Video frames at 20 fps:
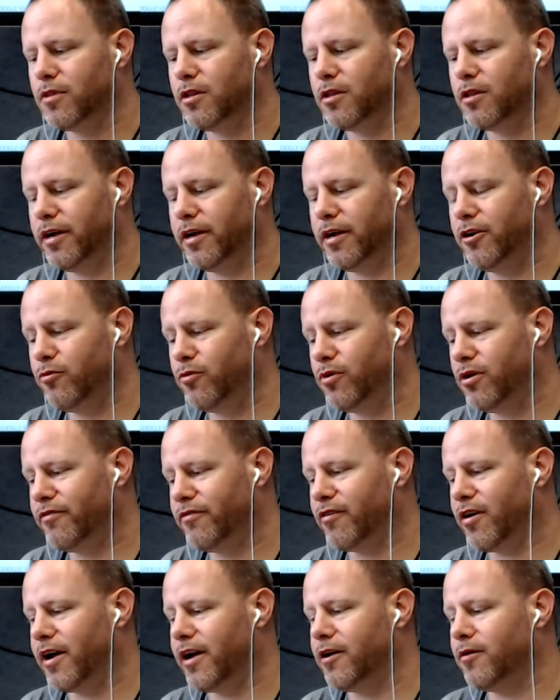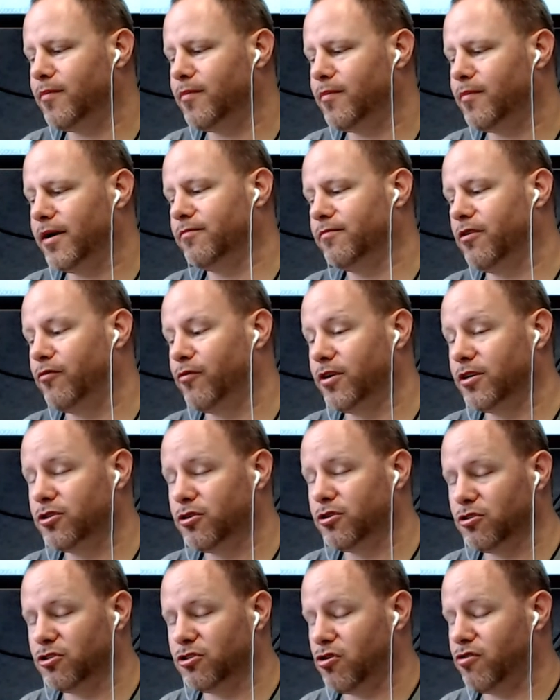I know whenever I had my
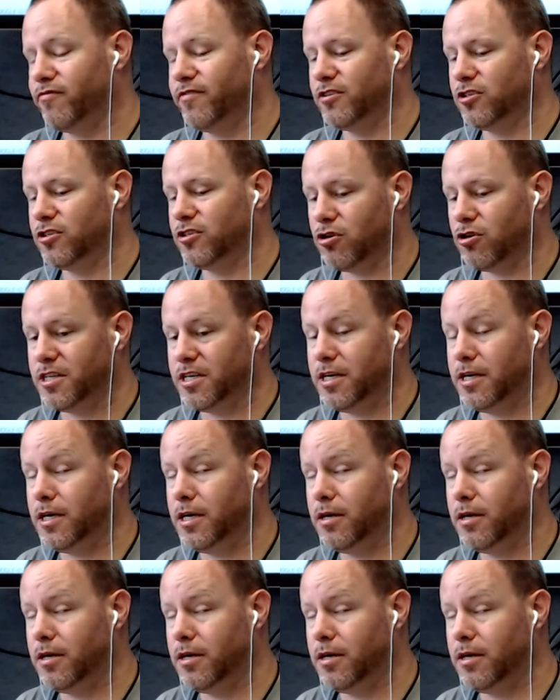original Surface RT,